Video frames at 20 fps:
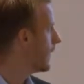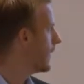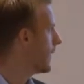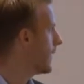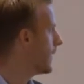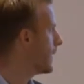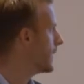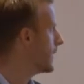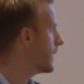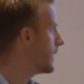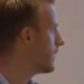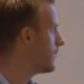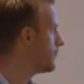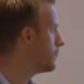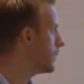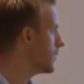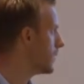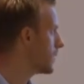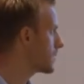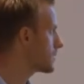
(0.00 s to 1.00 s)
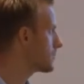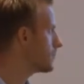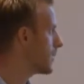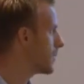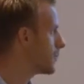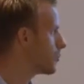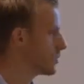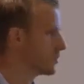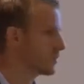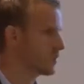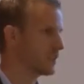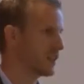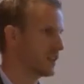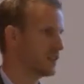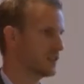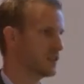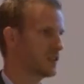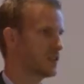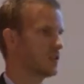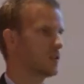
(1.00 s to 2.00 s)
I have built my
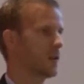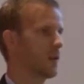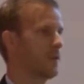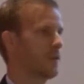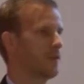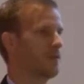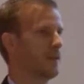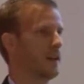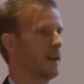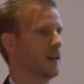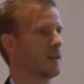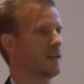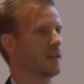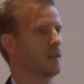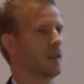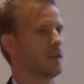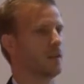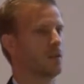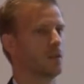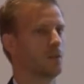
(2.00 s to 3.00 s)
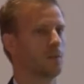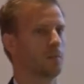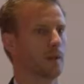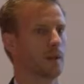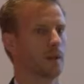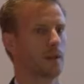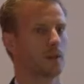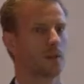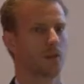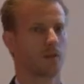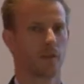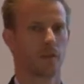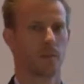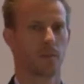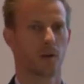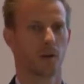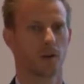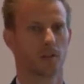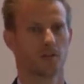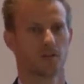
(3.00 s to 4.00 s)
presentation around the fact that Lundbeck over the
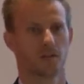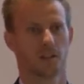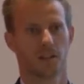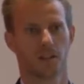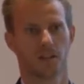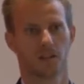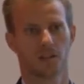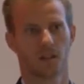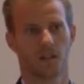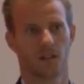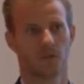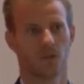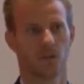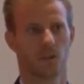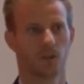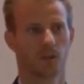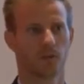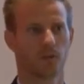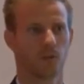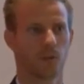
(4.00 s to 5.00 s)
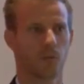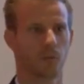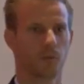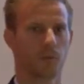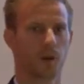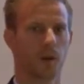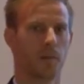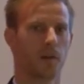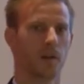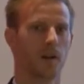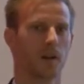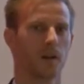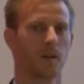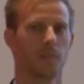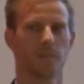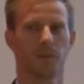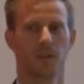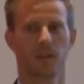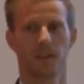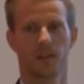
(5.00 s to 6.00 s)
past years have gone from primarily
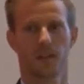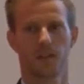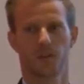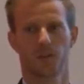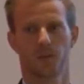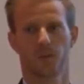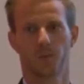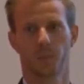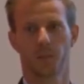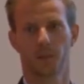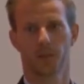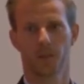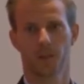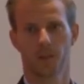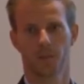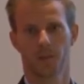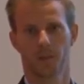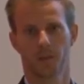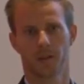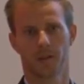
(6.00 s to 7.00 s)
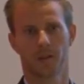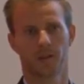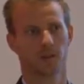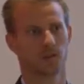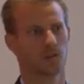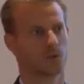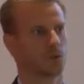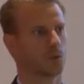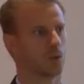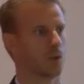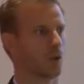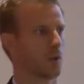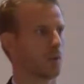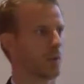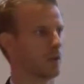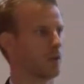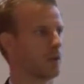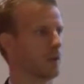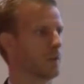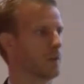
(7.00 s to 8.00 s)
being a European company to a
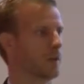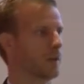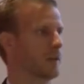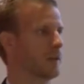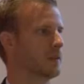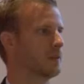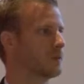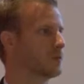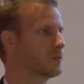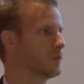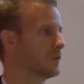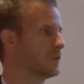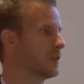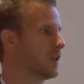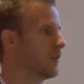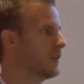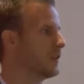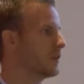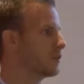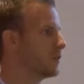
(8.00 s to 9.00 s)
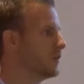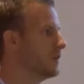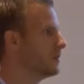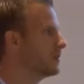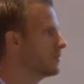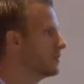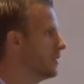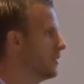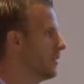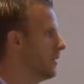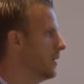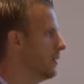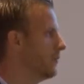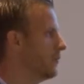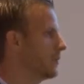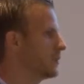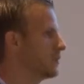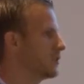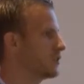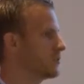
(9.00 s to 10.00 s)
global company, which have increased the
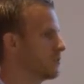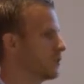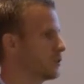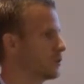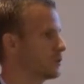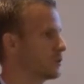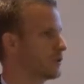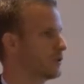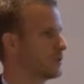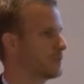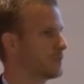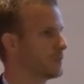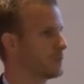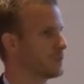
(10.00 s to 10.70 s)
FX exposure.